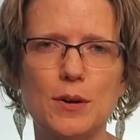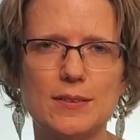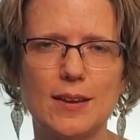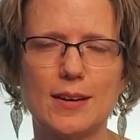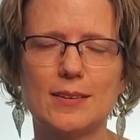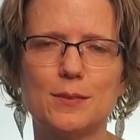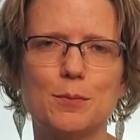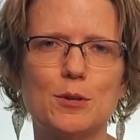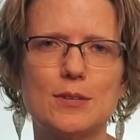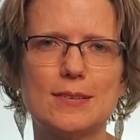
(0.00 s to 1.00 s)
excited to
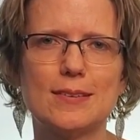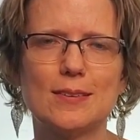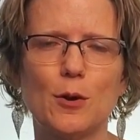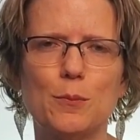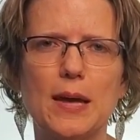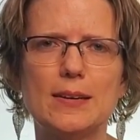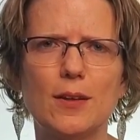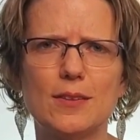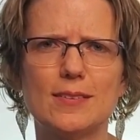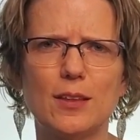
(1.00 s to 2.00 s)
purchase this home, and now
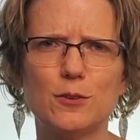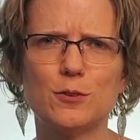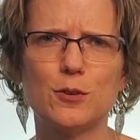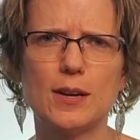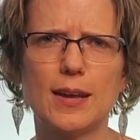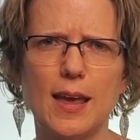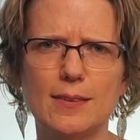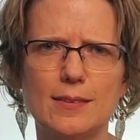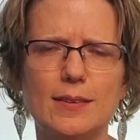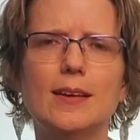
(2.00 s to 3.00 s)
the sellers are trying to
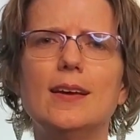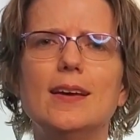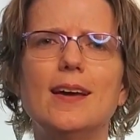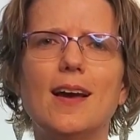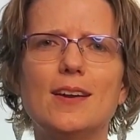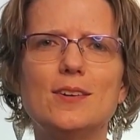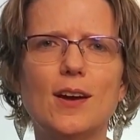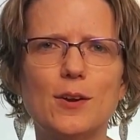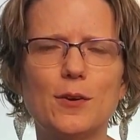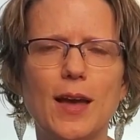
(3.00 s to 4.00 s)
cancel.
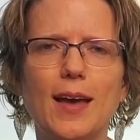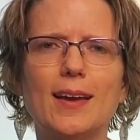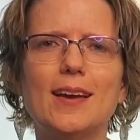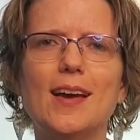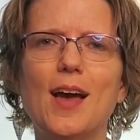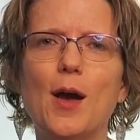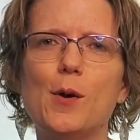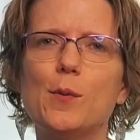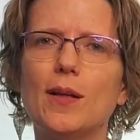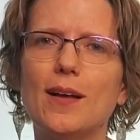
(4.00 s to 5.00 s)
Not okay.
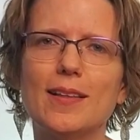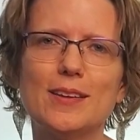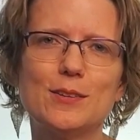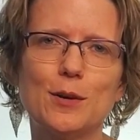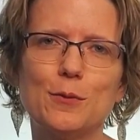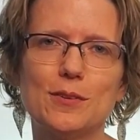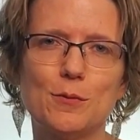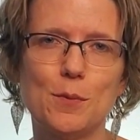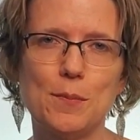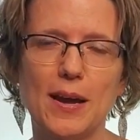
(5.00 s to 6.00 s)
Well, all it took was a
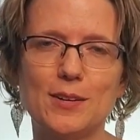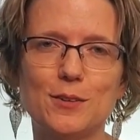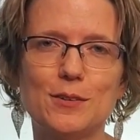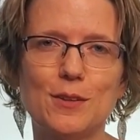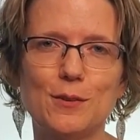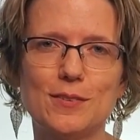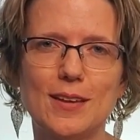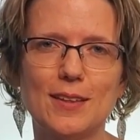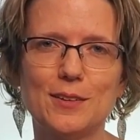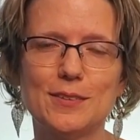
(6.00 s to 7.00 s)
reminder to those
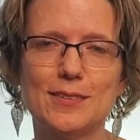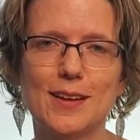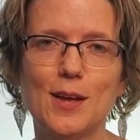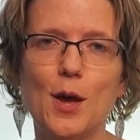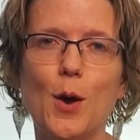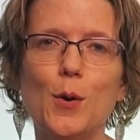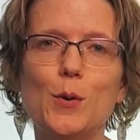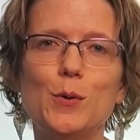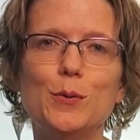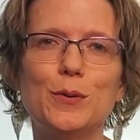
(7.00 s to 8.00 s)
sellers,
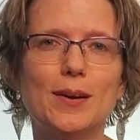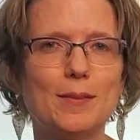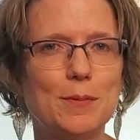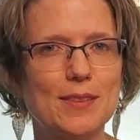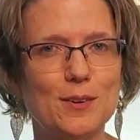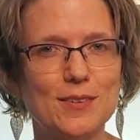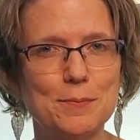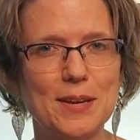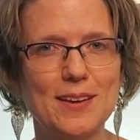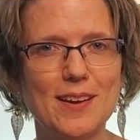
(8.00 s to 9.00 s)
oh, but there's a
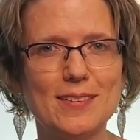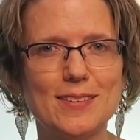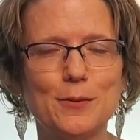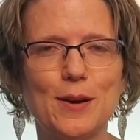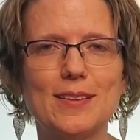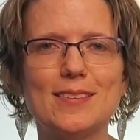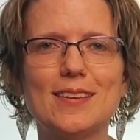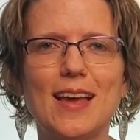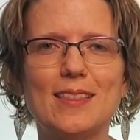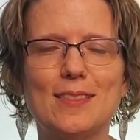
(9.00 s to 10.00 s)
big consequence,
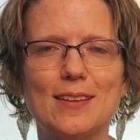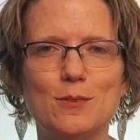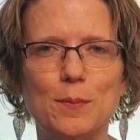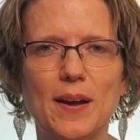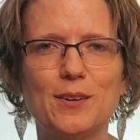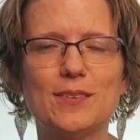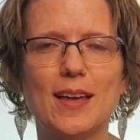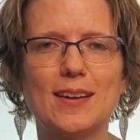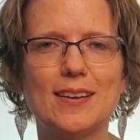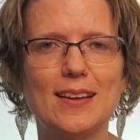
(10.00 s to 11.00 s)
and these buyers
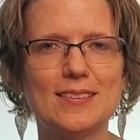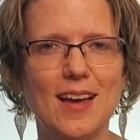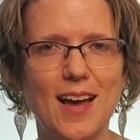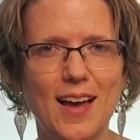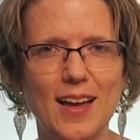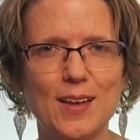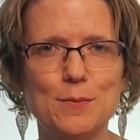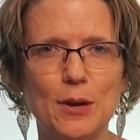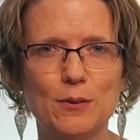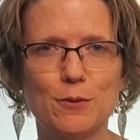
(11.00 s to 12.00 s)
had a nice high
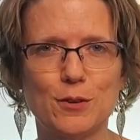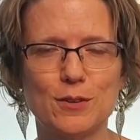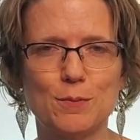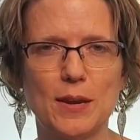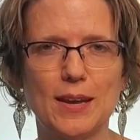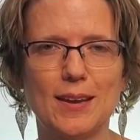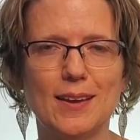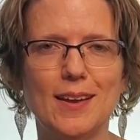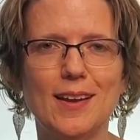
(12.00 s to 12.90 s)
amount of earnest money